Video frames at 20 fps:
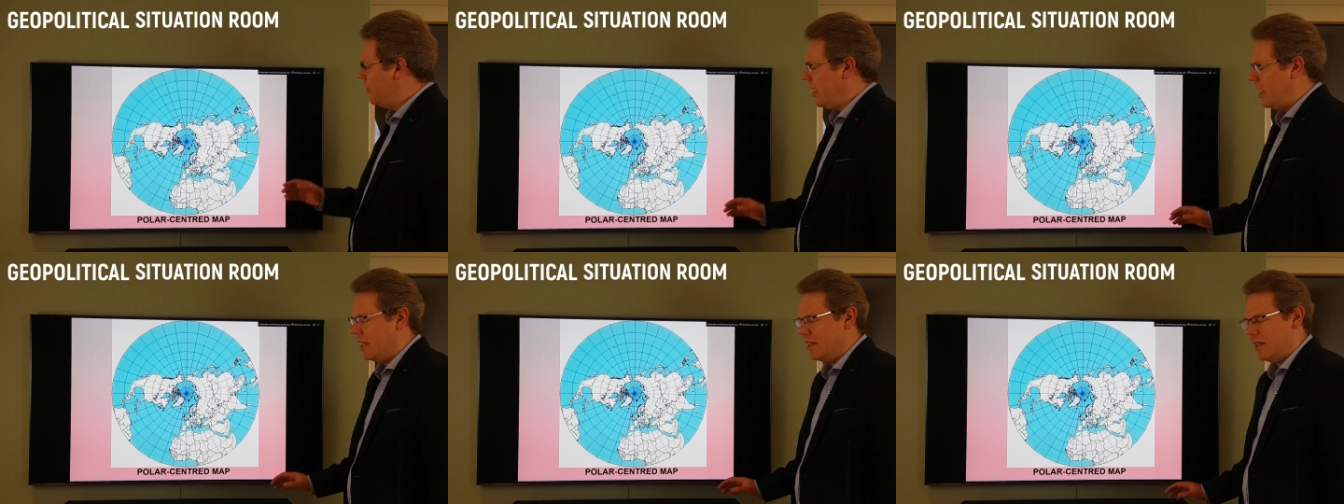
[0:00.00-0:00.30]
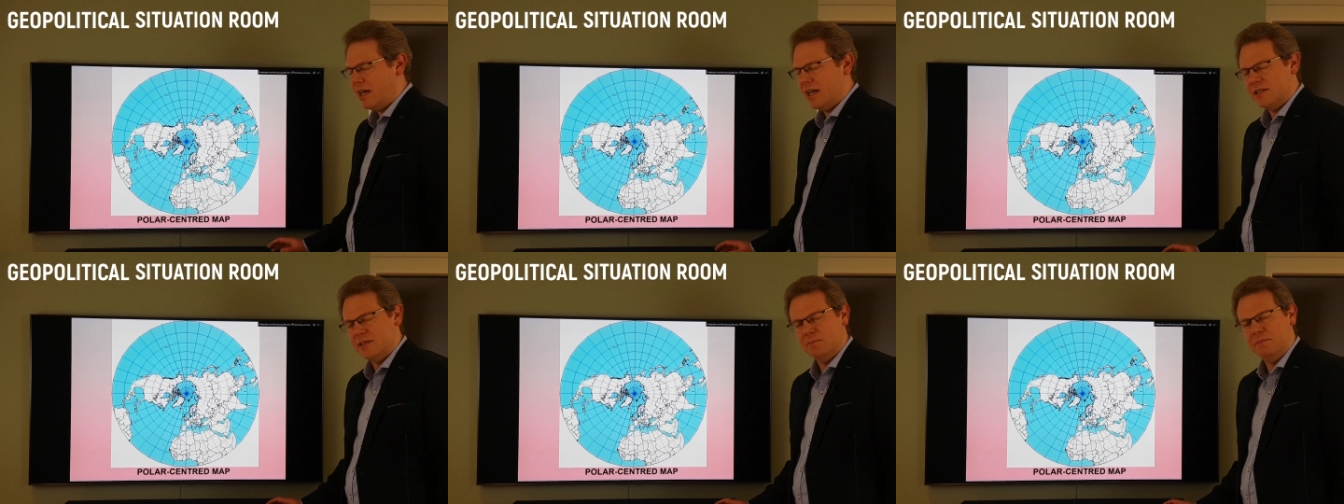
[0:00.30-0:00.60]
it
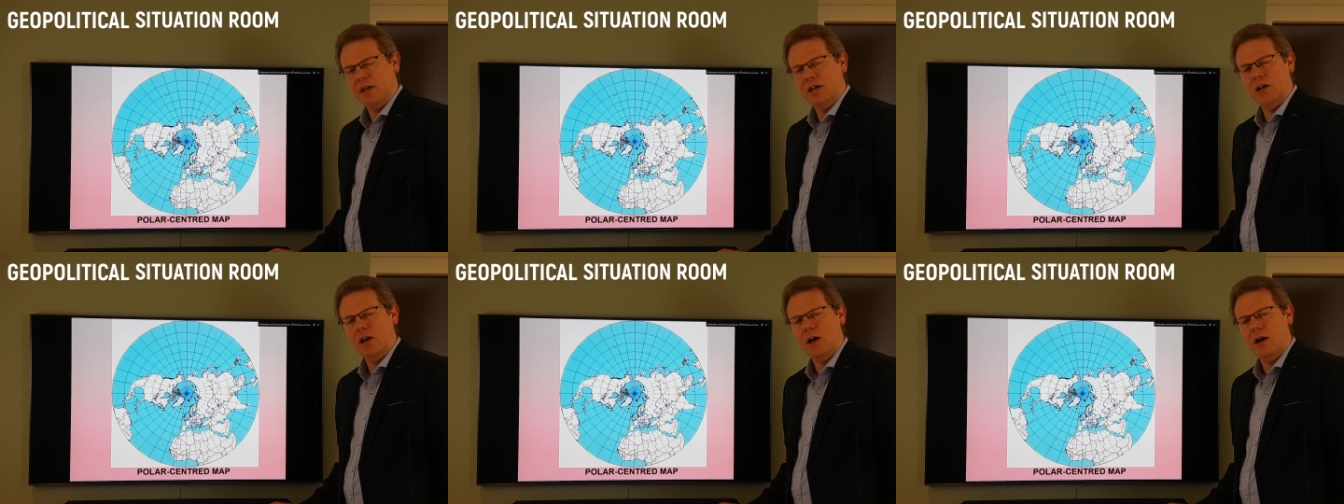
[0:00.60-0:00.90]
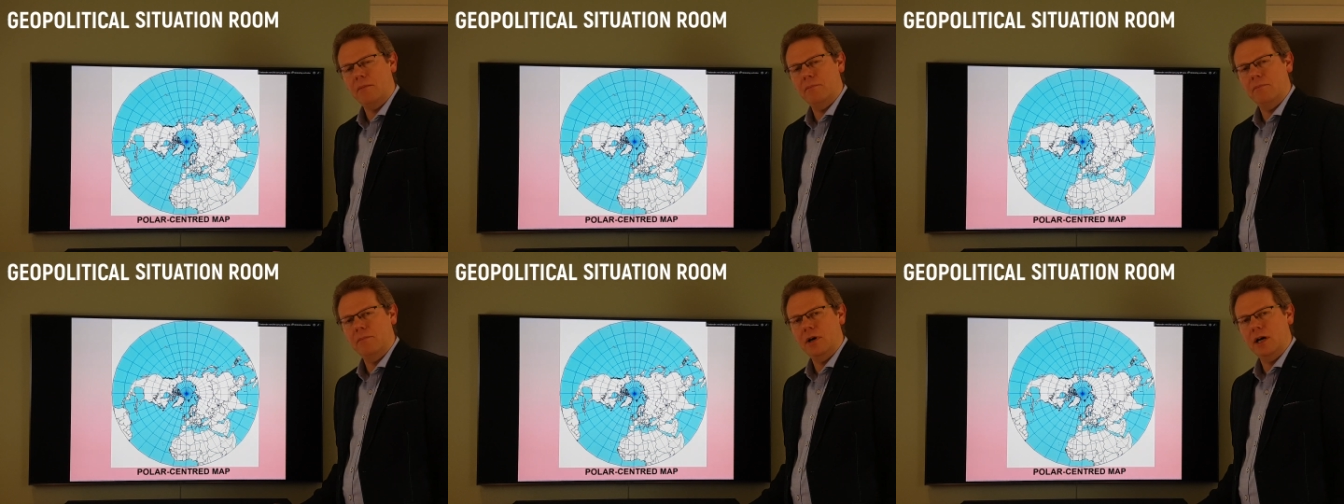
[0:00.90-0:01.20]
has
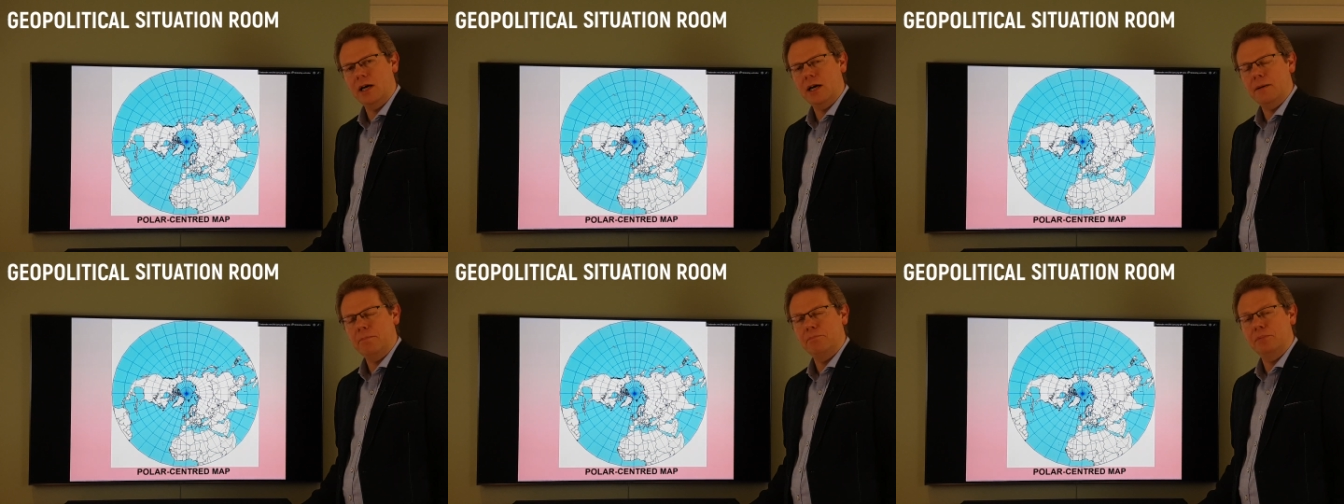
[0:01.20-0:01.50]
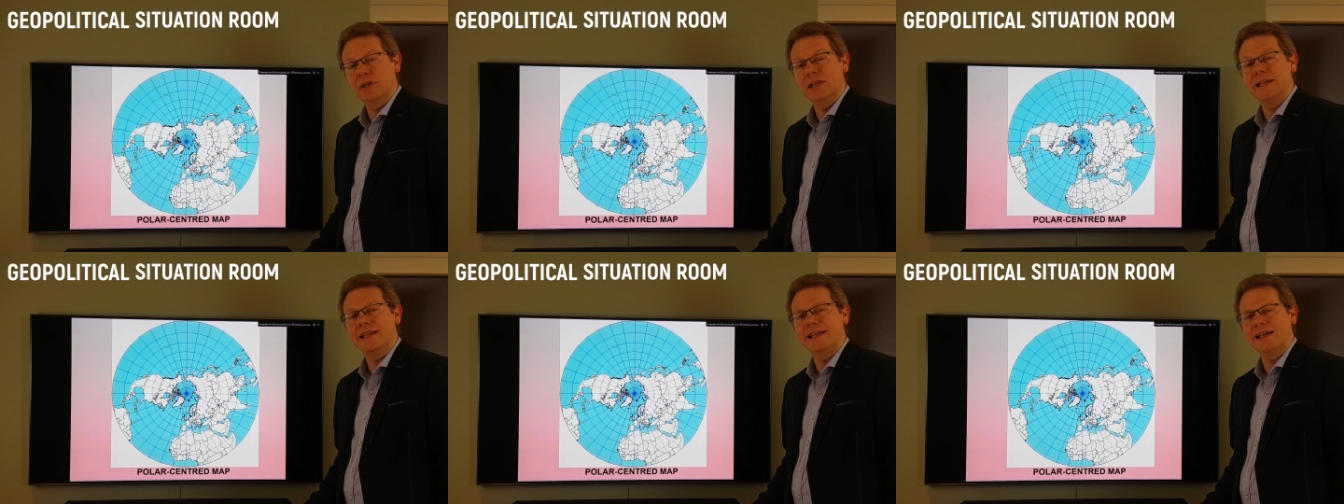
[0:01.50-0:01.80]
become
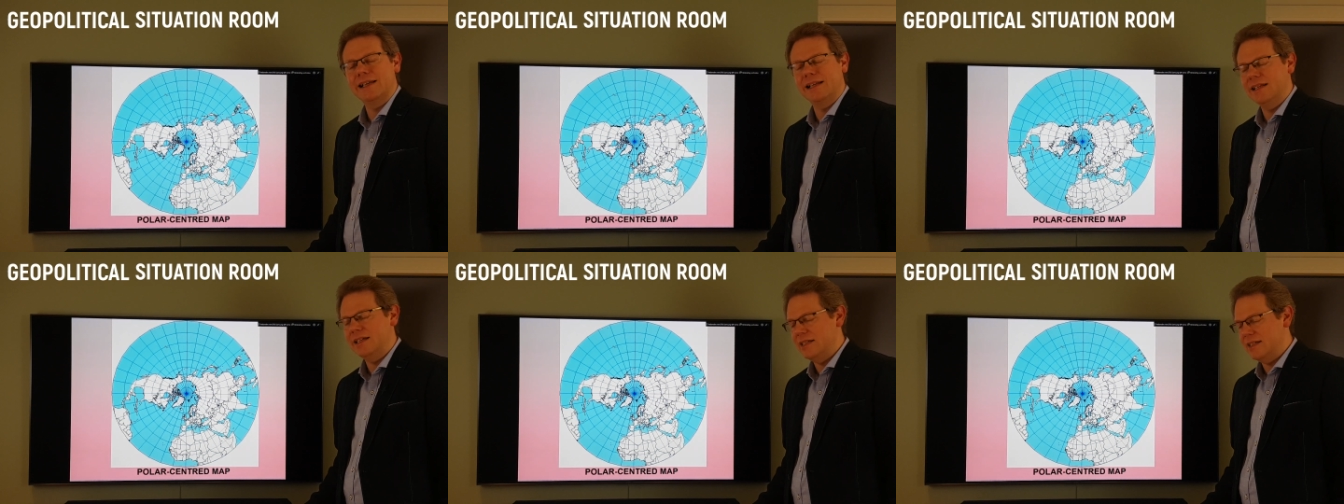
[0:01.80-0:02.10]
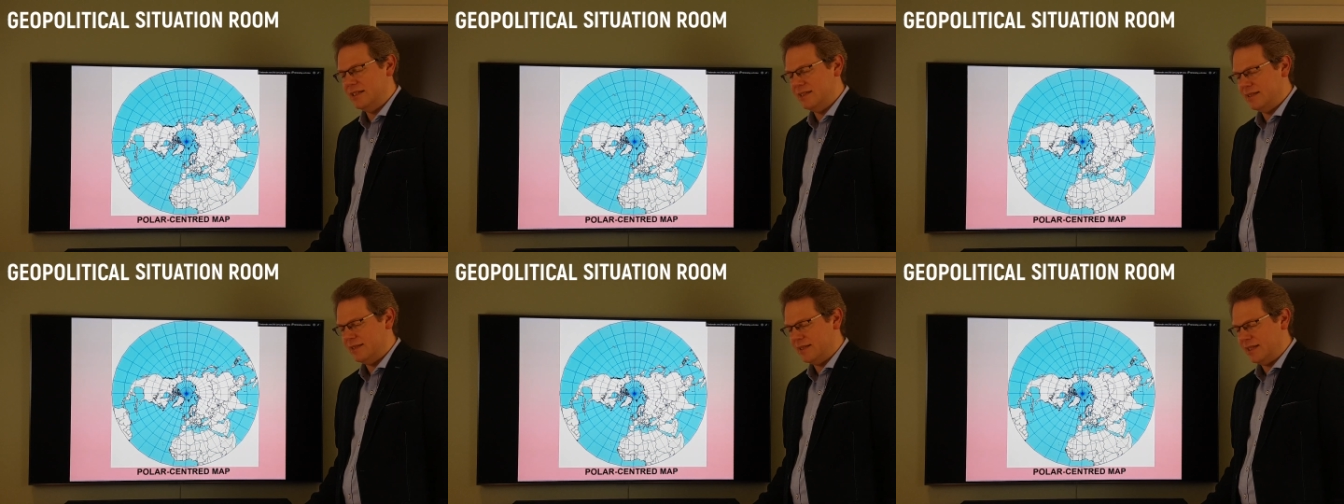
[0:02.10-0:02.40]

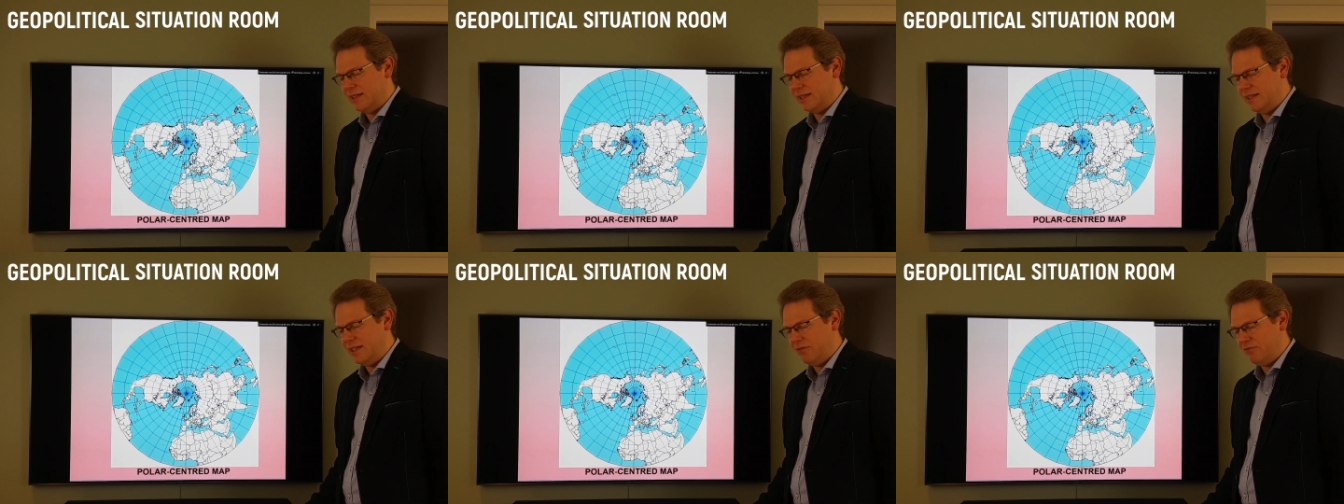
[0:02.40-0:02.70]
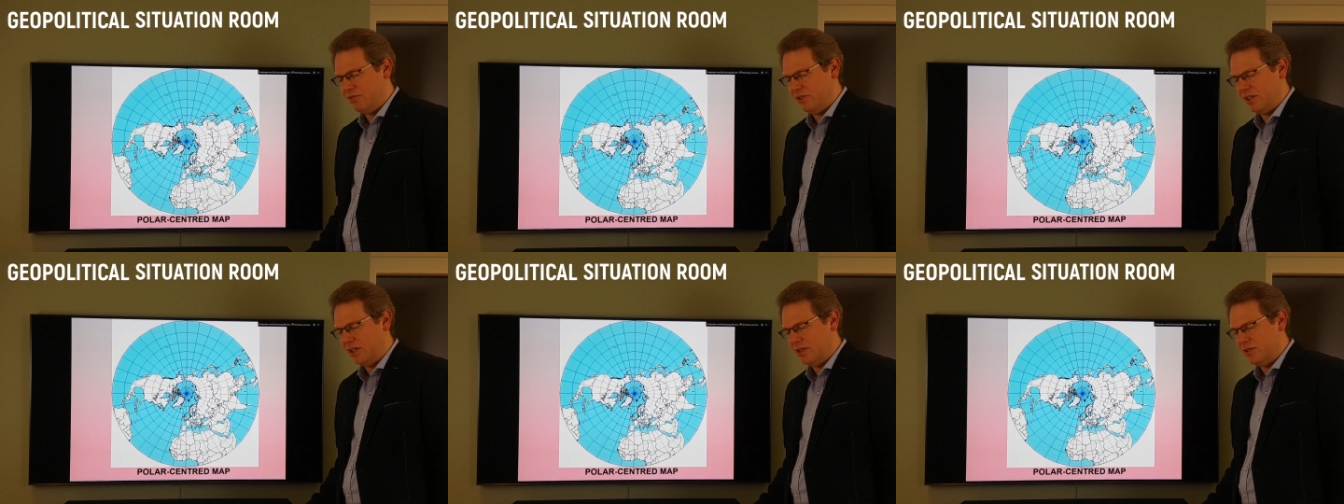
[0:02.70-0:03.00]
politically
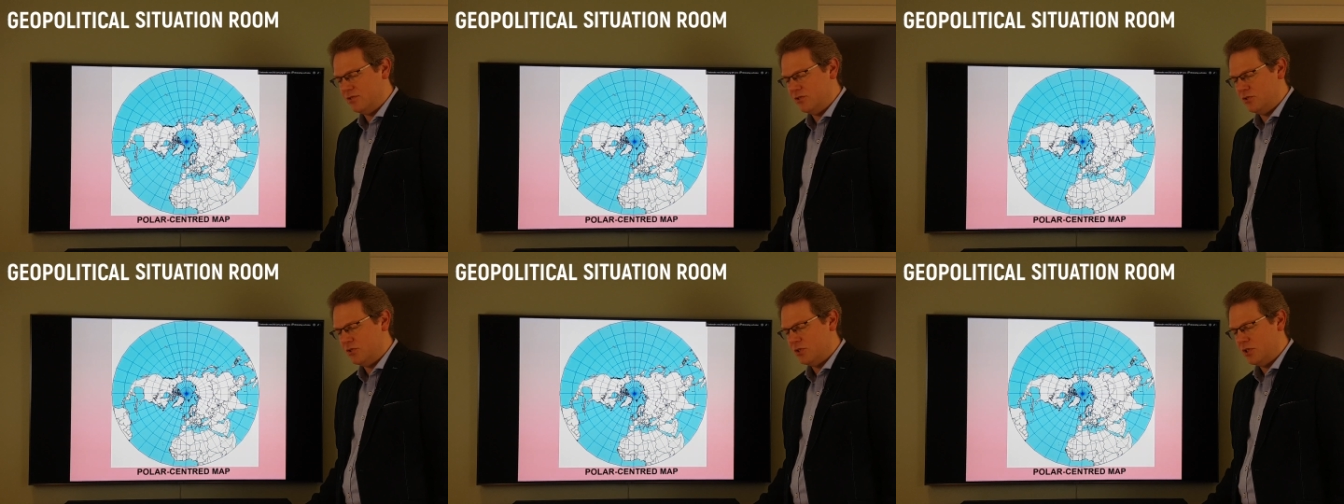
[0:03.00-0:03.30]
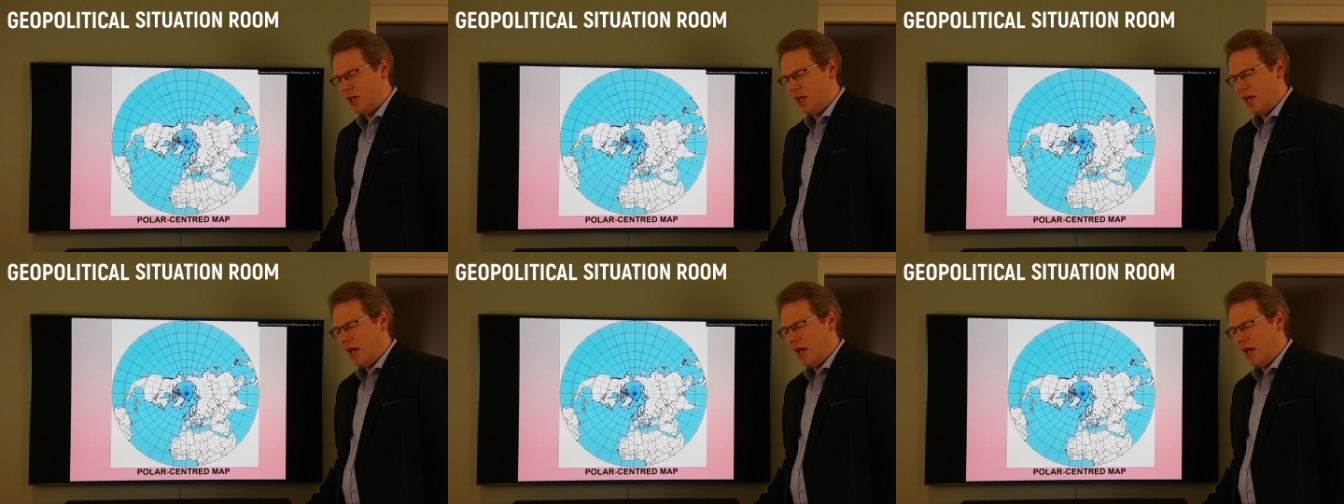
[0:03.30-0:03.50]
significant